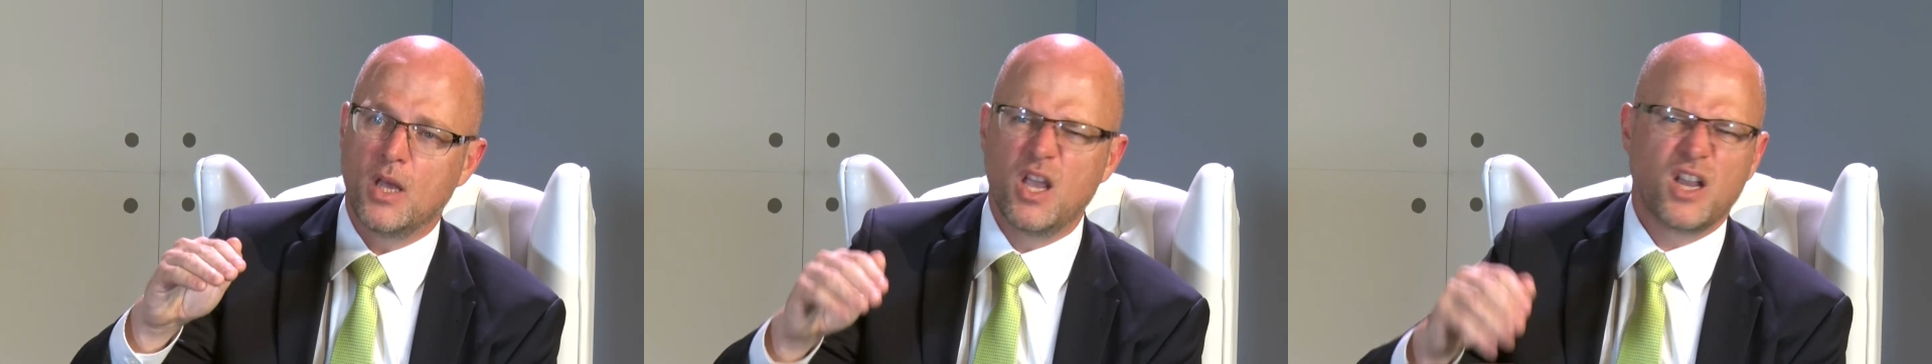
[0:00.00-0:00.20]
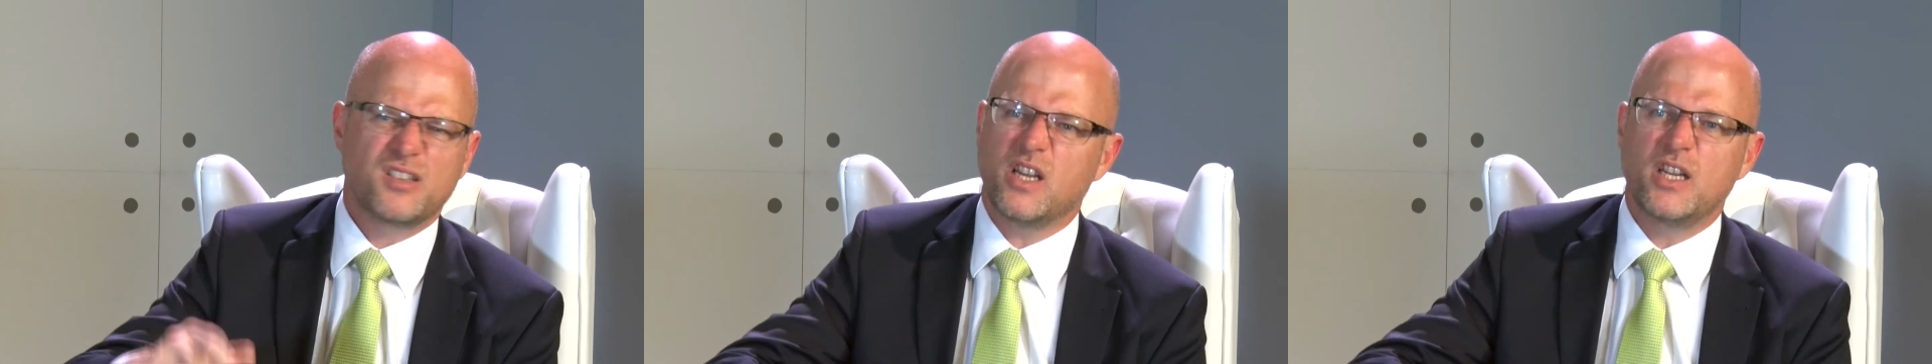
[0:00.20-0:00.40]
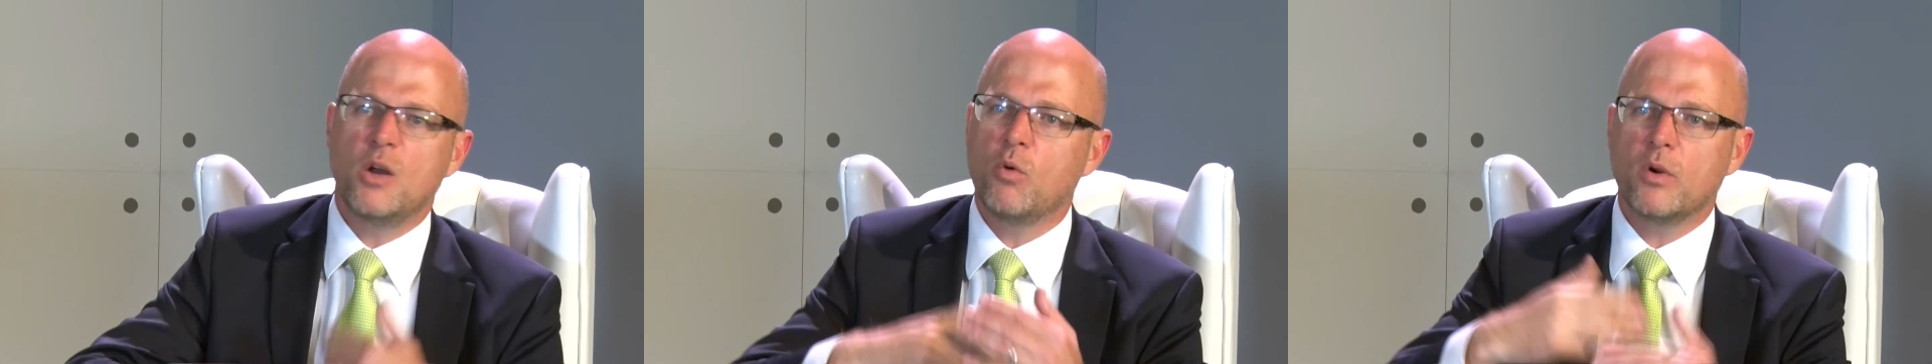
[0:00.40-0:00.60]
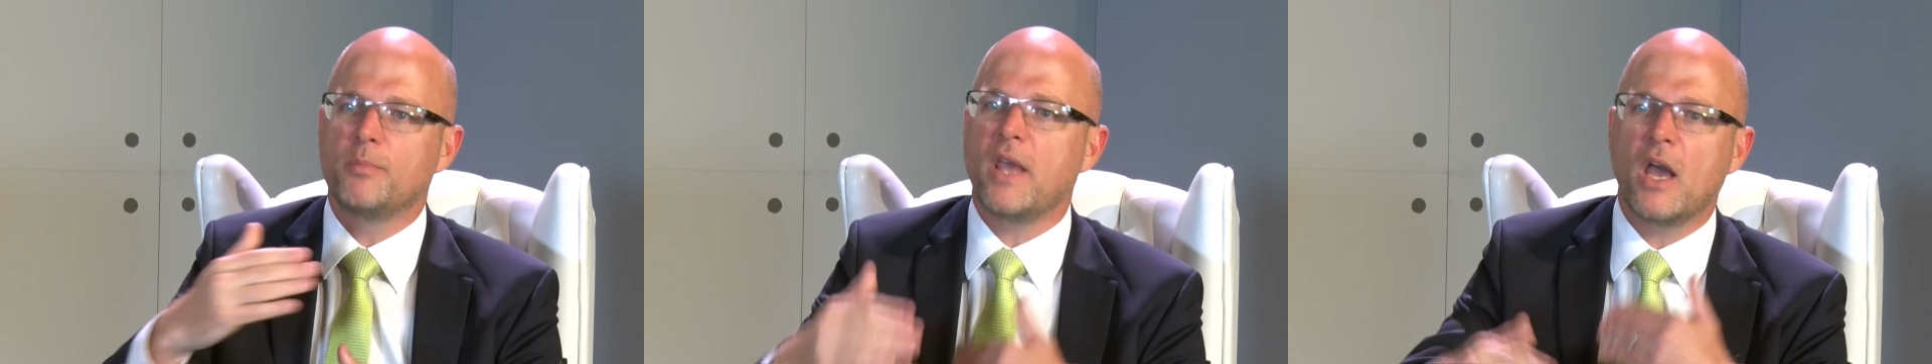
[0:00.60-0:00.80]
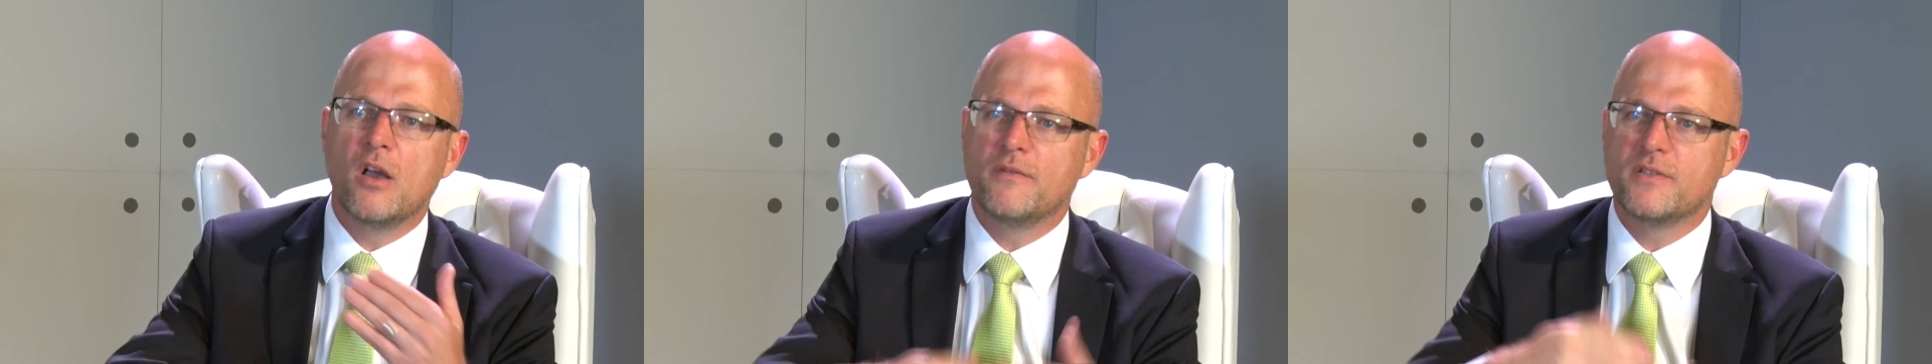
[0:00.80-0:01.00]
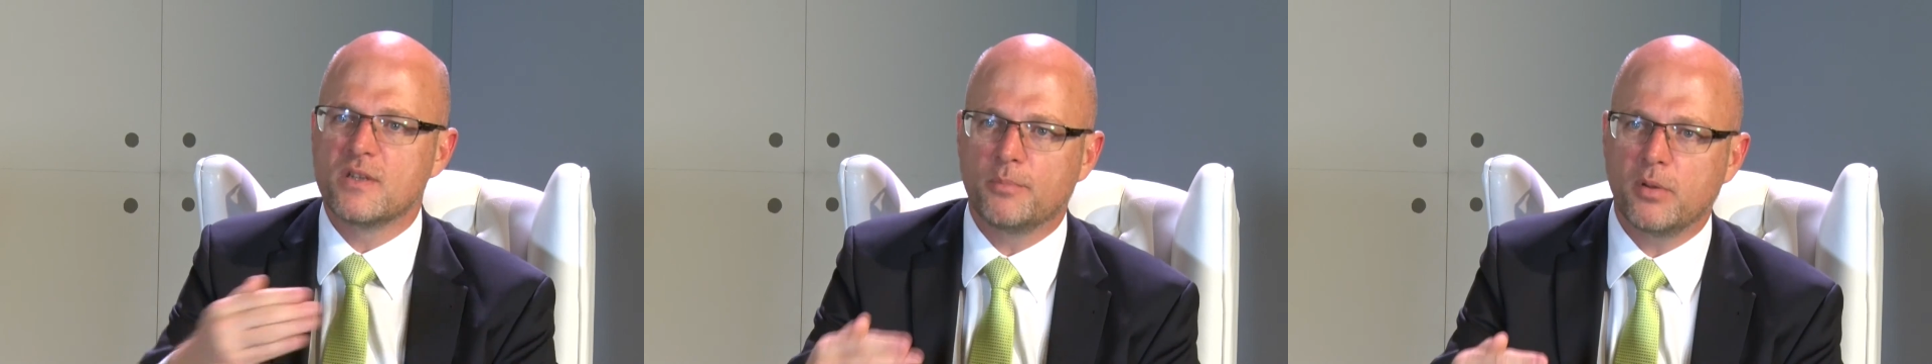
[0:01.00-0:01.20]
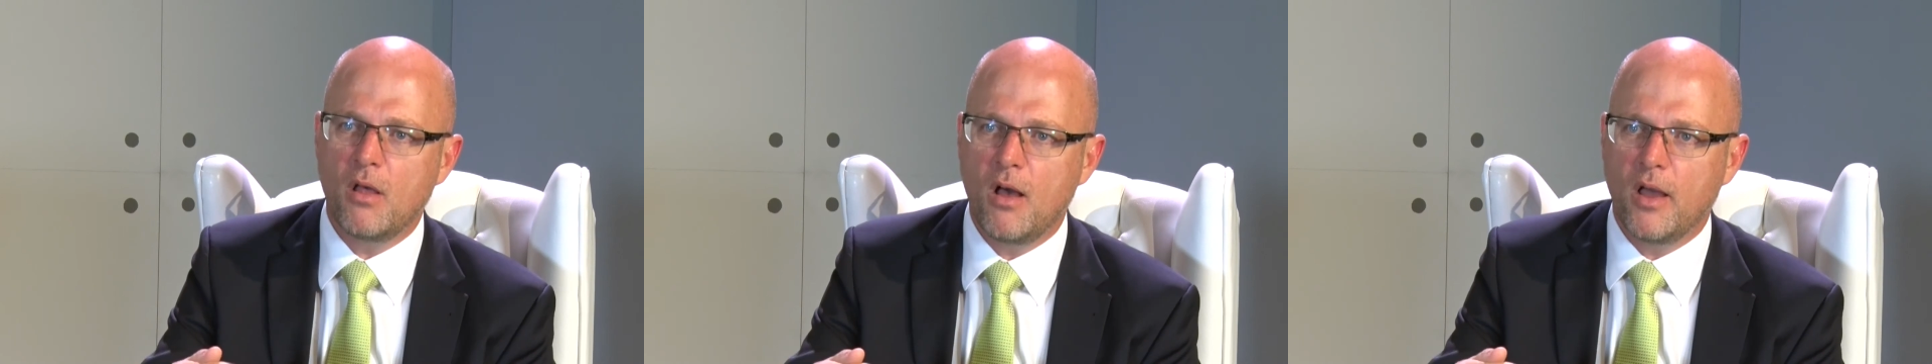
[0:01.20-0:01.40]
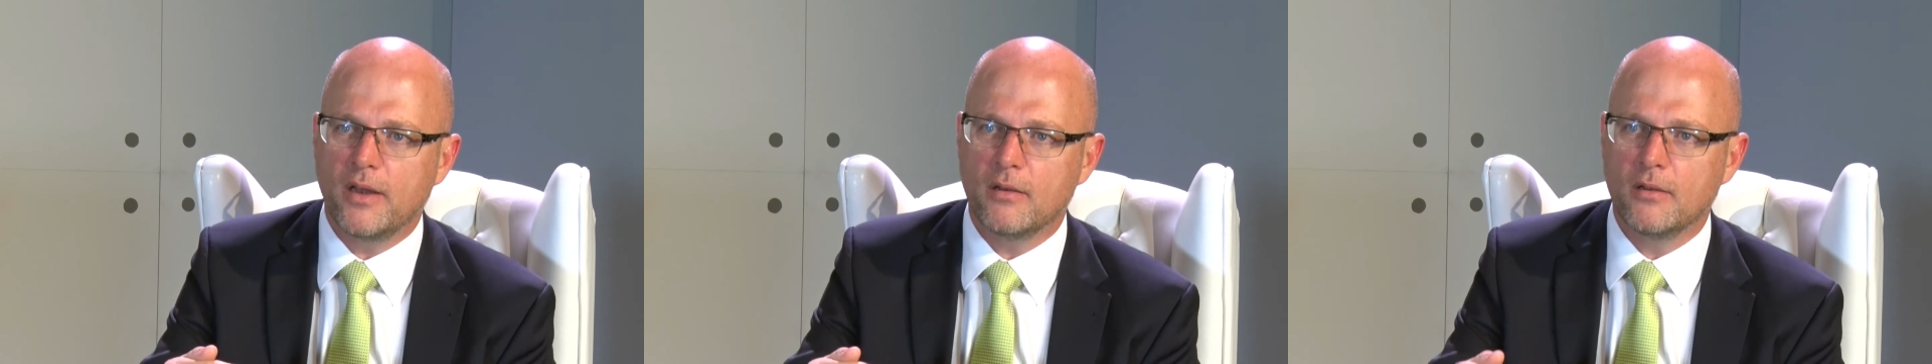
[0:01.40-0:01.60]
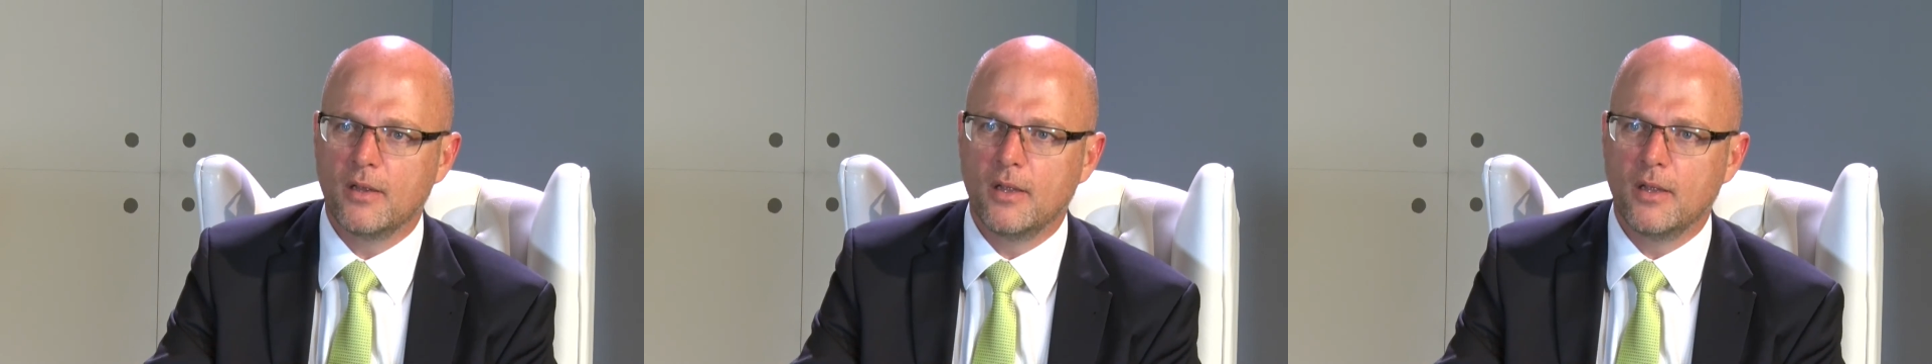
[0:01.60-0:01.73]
because they don't want to be oversupplied.